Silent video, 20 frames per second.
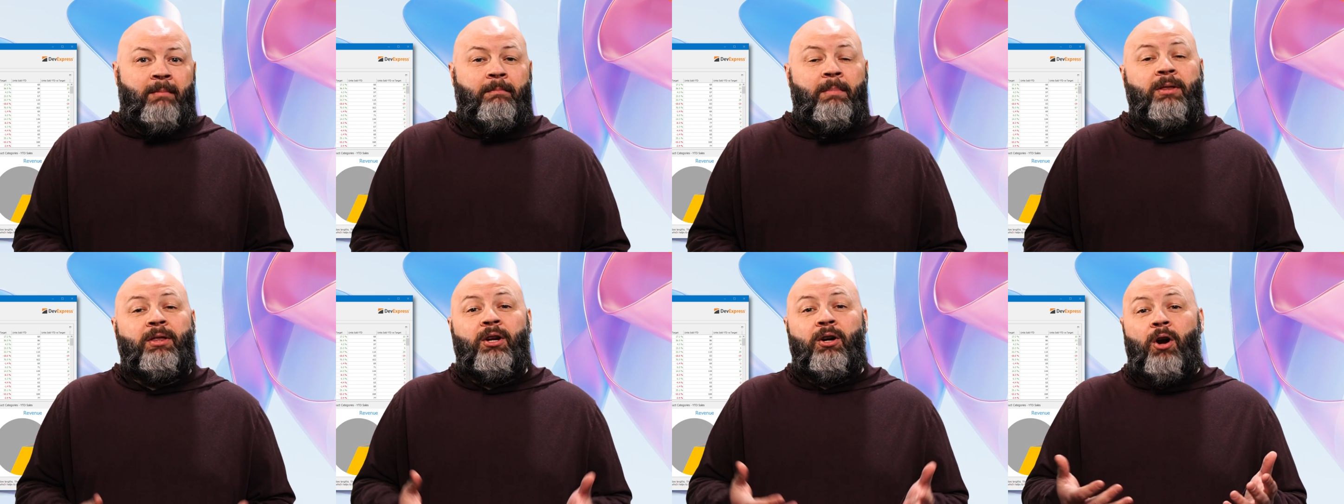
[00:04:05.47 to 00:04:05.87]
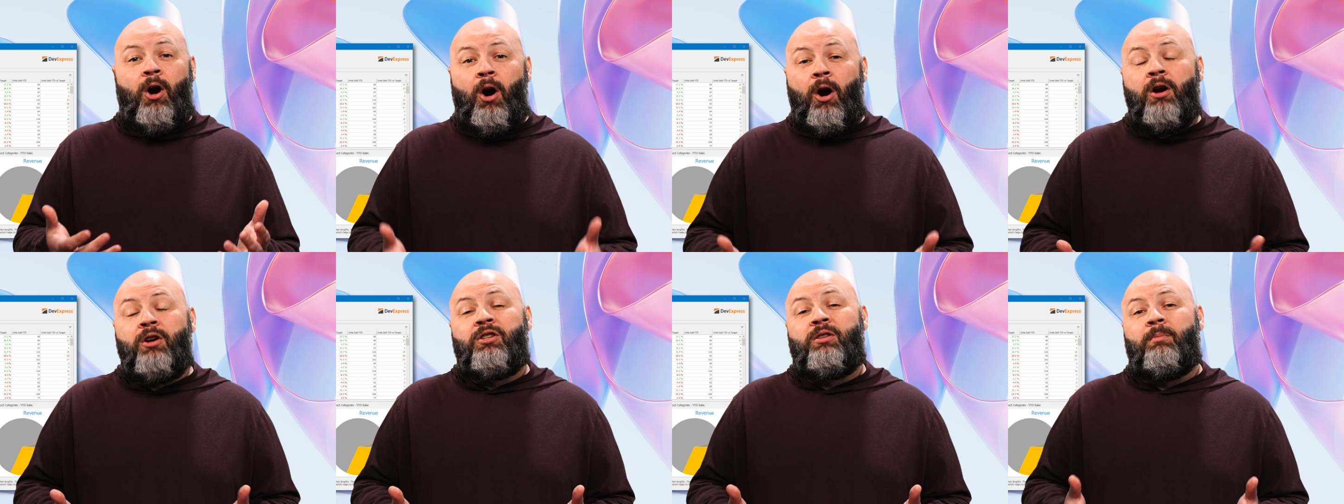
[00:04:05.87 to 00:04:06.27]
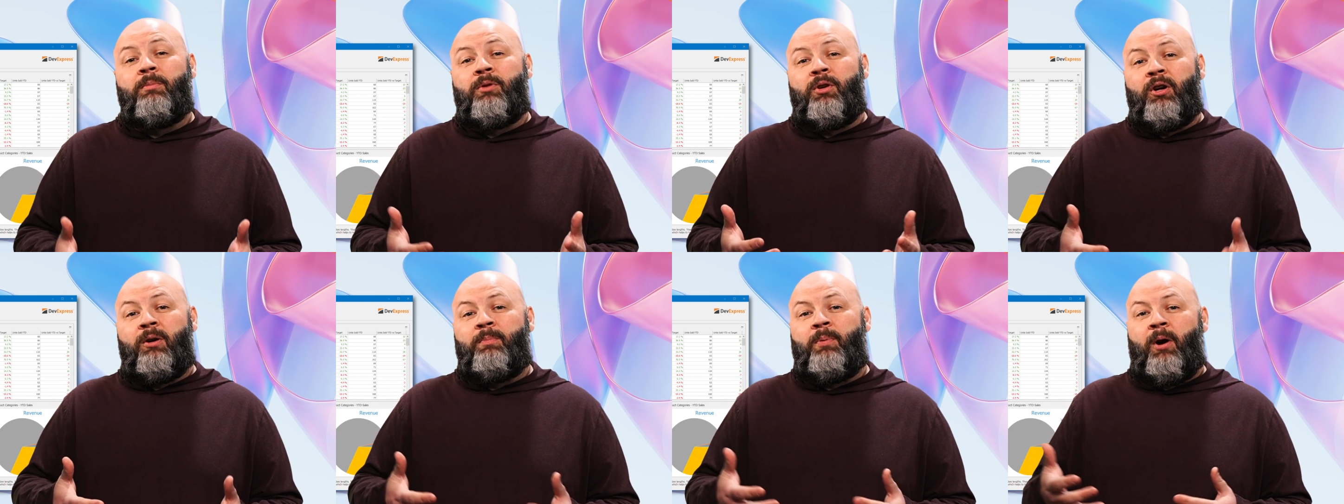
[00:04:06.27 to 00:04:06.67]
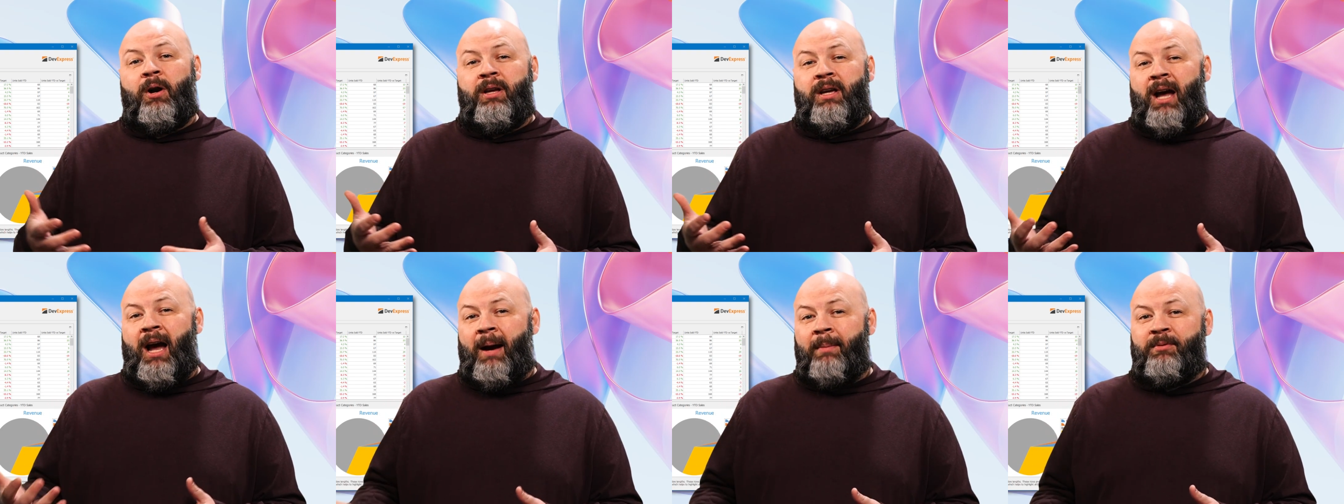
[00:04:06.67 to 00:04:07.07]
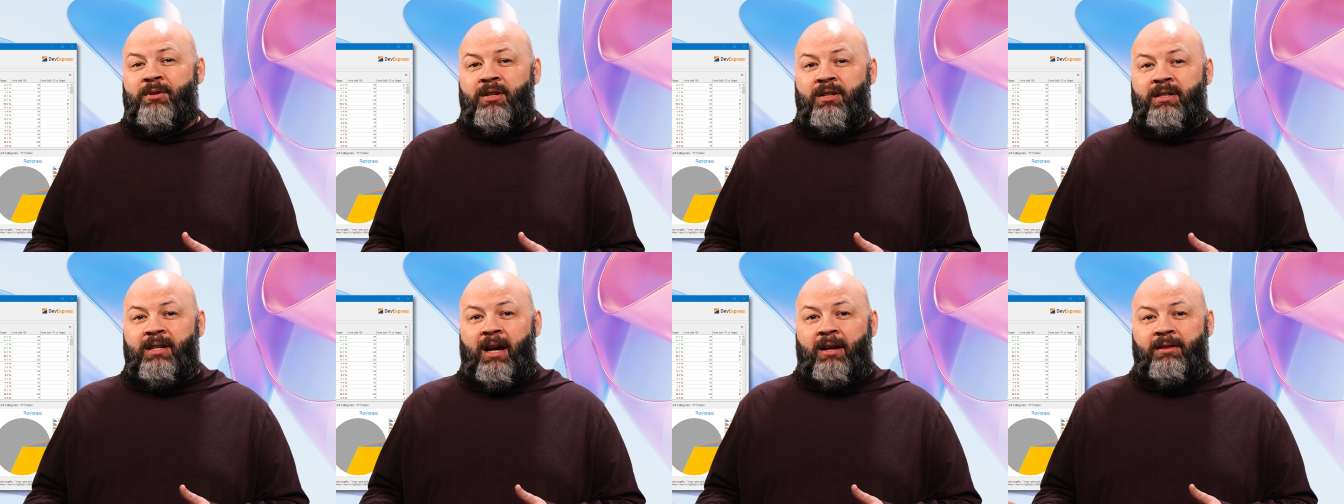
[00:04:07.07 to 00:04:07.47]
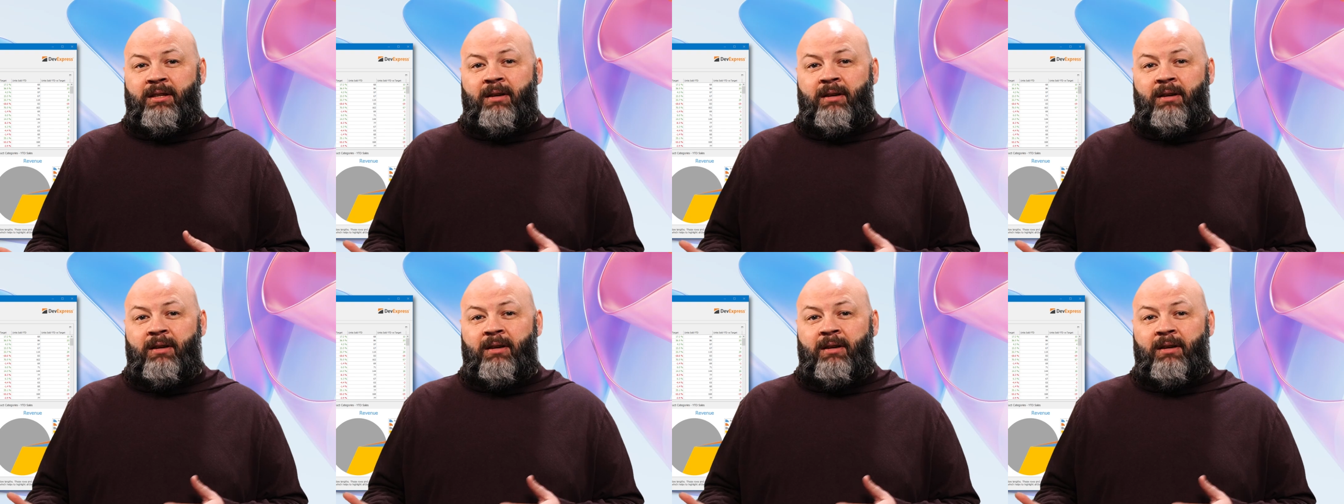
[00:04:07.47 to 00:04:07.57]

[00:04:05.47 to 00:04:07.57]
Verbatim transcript: But there are some third-party options out